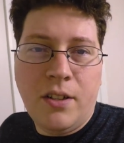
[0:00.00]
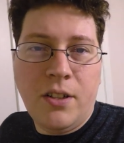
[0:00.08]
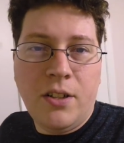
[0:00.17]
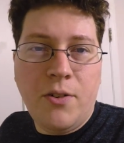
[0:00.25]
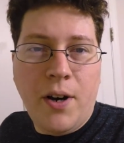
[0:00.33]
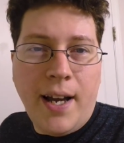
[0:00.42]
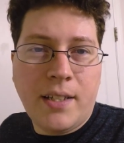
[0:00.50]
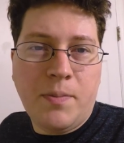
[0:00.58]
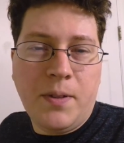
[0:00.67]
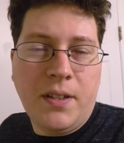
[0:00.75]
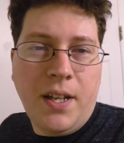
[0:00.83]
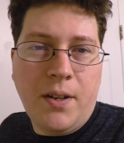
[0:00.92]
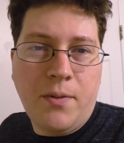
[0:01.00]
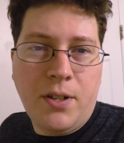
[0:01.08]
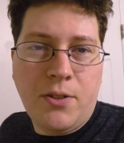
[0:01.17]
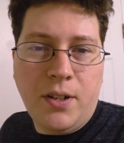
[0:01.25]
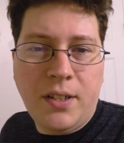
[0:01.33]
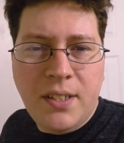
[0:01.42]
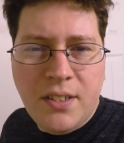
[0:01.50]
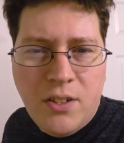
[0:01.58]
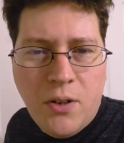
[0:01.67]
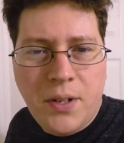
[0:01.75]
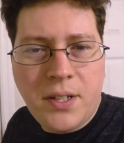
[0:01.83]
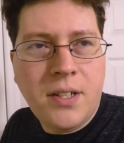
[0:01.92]
a good grasp of the language, or at least
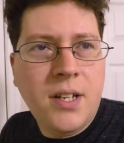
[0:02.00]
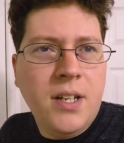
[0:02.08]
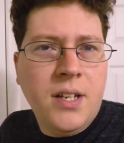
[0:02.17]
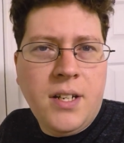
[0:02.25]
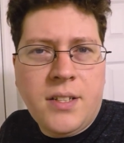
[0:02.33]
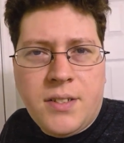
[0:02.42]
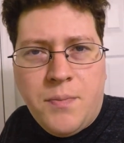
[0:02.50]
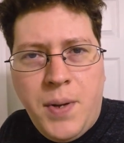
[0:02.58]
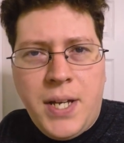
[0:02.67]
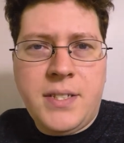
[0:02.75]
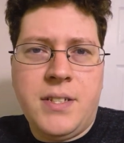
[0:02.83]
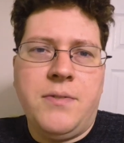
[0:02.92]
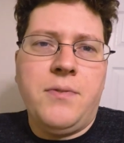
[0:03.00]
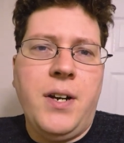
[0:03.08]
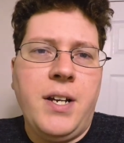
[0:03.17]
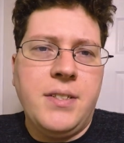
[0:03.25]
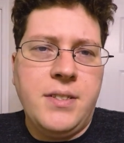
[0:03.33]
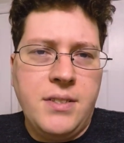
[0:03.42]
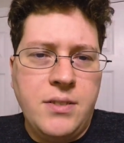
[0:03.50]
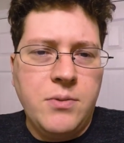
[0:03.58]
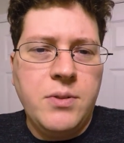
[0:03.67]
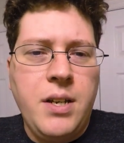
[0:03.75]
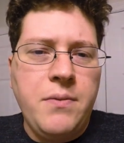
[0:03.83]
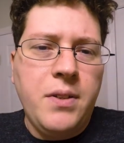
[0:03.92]
knowing some basic phrases,
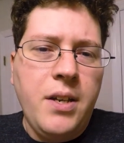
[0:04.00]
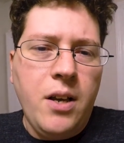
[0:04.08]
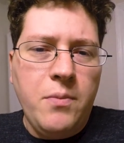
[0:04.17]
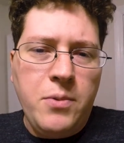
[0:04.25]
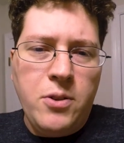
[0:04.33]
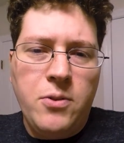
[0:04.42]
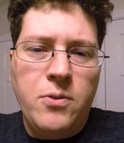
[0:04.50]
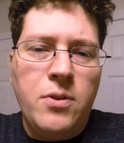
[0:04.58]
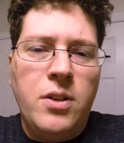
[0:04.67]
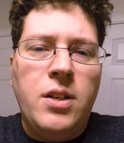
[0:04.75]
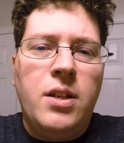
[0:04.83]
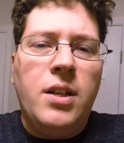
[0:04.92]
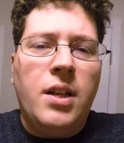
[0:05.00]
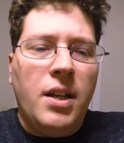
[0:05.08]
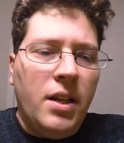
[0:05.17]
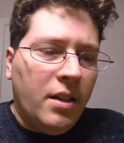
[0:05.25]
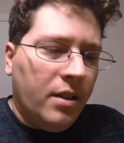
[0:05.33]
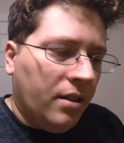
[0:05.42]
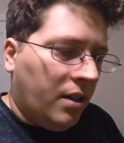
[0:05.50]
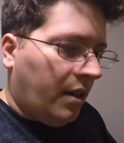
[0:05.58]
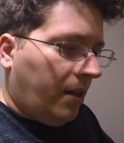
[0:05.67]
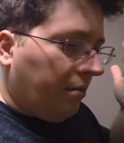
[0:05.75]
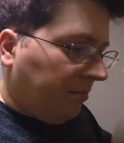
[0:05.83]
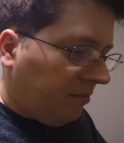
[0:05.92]
will definitely help you in
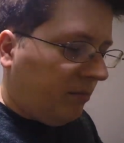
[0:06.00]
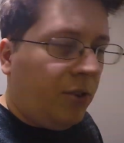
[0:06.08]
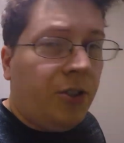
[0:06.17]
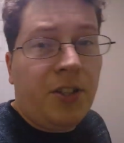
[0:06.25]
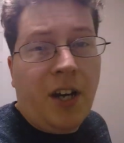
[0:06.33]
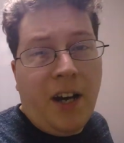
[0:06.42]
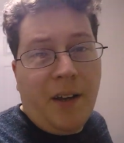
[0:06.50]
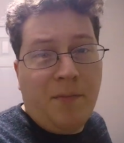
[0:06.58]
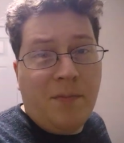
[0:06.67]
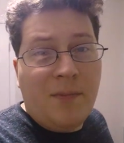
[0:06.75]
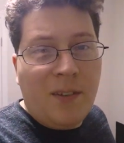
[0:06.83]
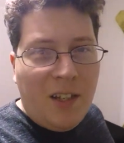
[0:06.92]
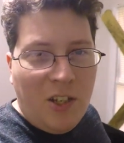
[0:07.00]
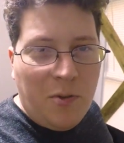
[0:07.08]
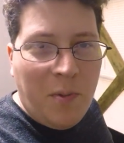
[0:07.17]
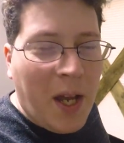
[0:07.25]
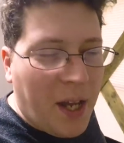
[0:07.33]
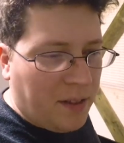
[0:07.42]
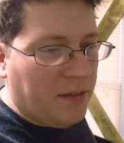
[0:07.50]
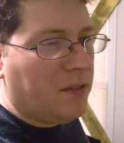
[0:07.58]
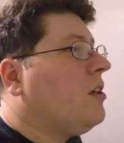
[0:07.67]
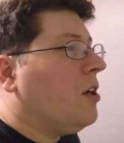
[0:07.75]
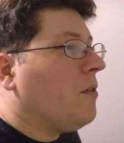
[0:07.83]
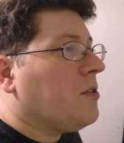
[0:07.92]
uh, your time in Japan.
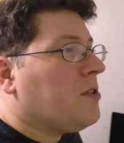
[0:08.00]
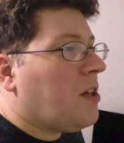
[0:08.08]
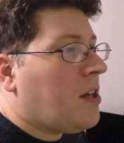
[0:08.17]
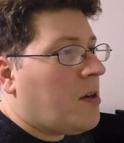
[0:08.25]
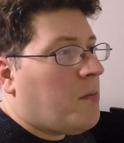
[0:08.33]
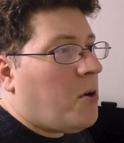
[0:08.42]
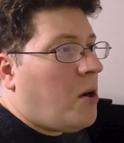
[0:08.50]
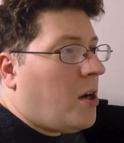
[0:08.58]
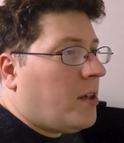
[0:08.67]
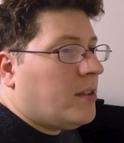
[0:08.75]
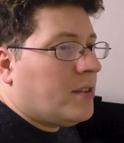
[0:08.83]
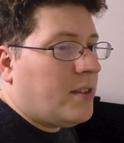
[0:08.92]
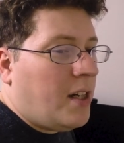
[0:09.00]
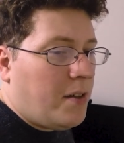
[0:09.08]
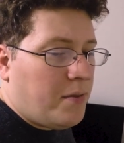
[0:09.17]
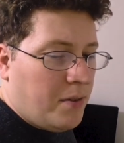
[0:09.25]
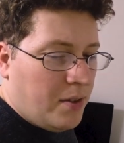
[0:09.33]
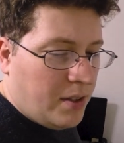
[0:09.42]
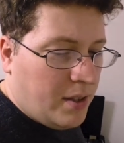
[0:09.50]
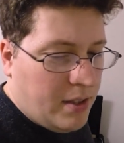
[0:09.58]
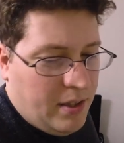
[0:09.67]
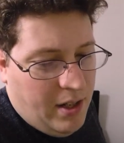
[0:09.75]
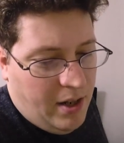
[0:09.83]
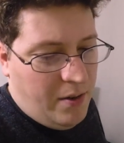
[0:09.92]
You know, for studying abroad and stuff,
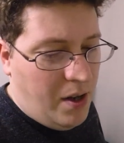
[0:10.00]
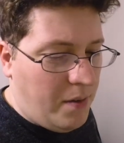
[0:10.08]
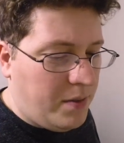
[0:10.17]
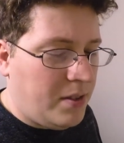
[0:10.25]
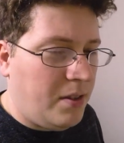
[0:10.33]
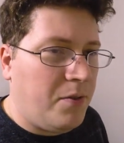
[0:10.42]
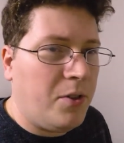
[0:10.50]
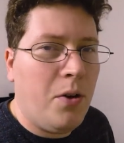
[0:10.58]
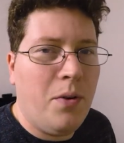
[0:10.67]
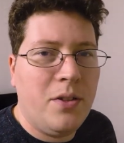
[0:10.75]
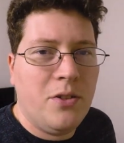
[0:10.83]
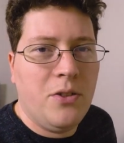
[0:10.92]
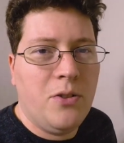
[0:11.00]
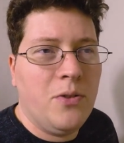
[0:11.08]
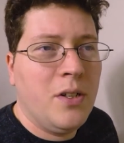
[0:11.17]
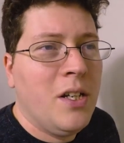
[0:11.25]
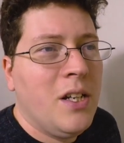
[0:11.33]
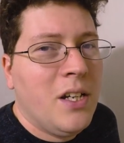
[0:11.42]
you know, obviously if you're going to,